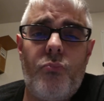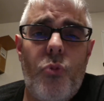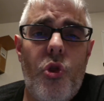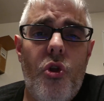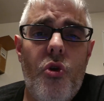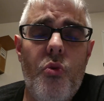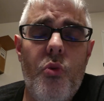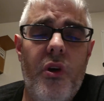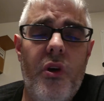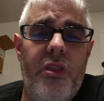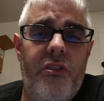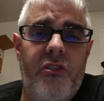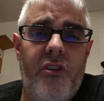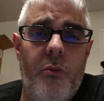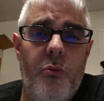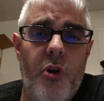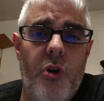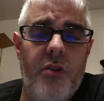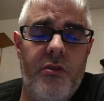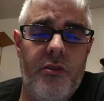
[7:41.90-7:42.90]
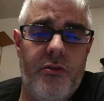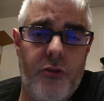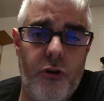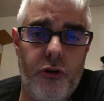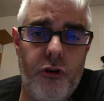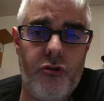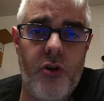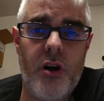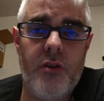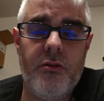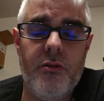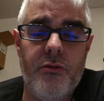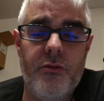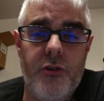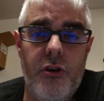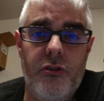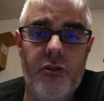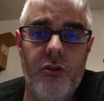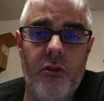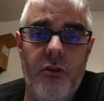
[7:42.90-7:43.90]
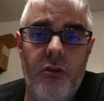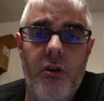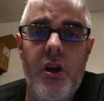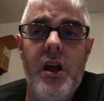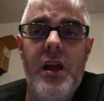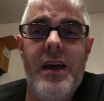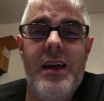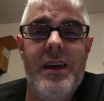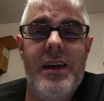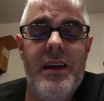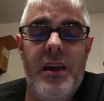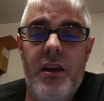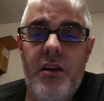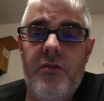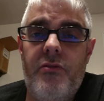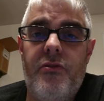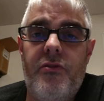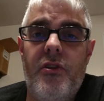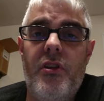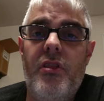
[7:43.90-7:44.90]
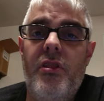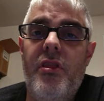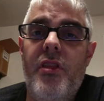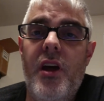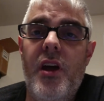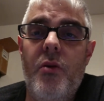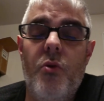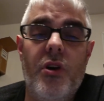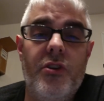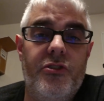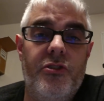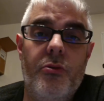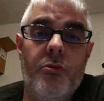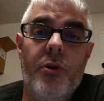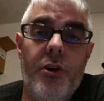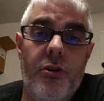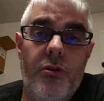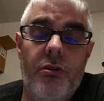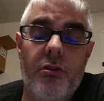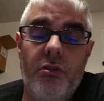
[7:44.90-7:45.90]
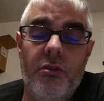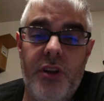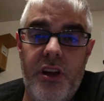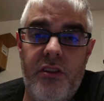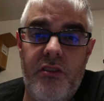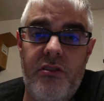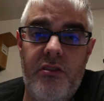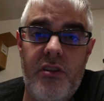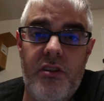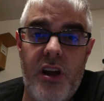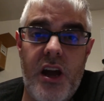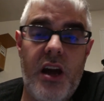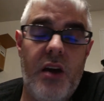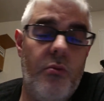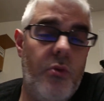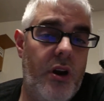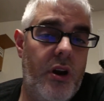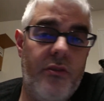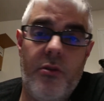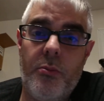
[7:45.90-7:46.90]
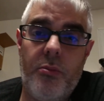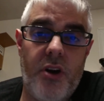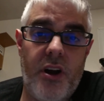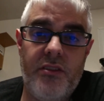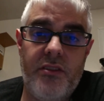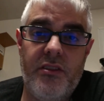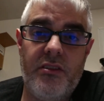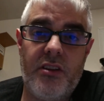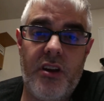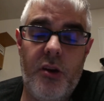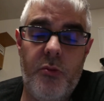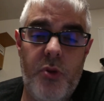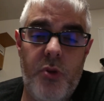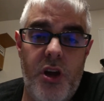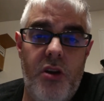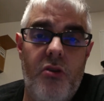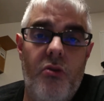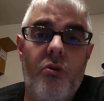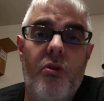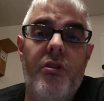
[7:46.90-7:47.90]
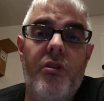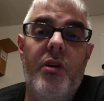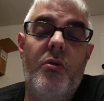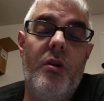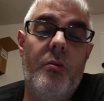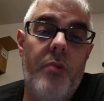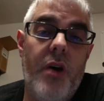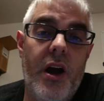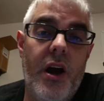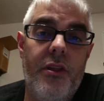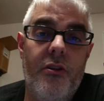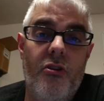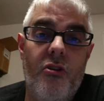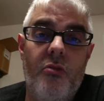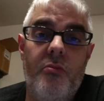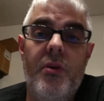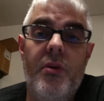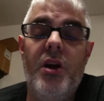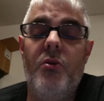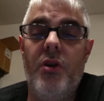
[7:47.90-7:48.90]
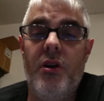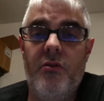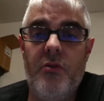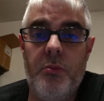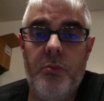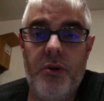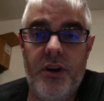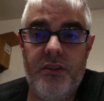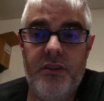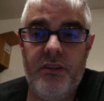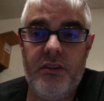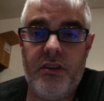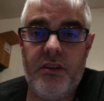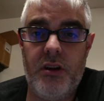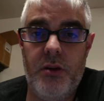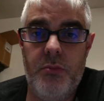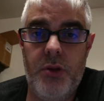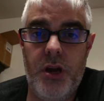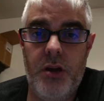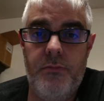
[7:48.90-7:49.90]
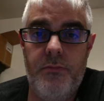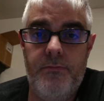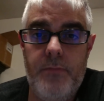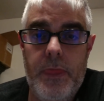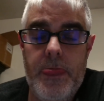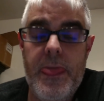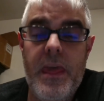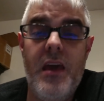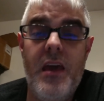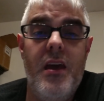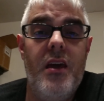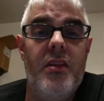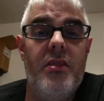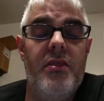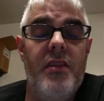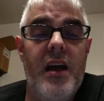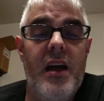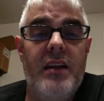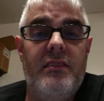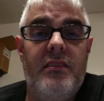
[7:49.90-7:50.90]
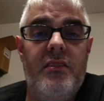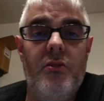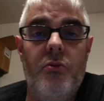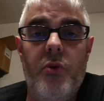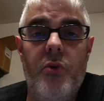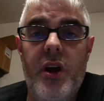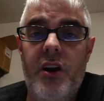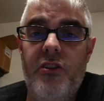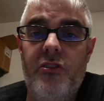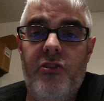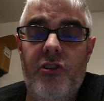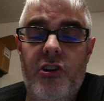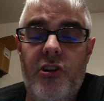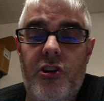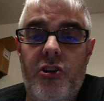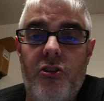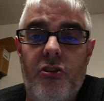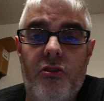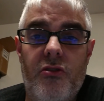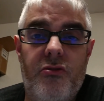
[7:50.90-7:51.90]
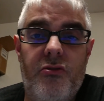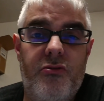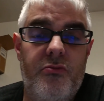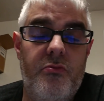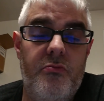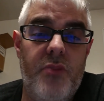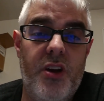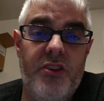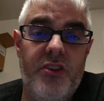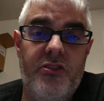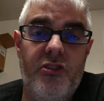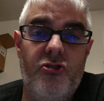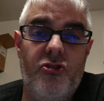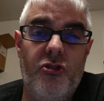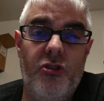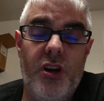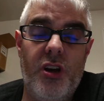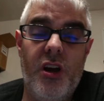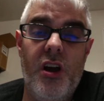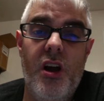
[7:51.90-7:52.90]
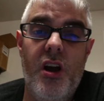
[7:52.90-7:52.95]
with somewhat of a first right of refusal if they want to renew the lease at whatever price it's going to be, or they want to buy the home at whatever price it's going to be. That's the way to secure essentially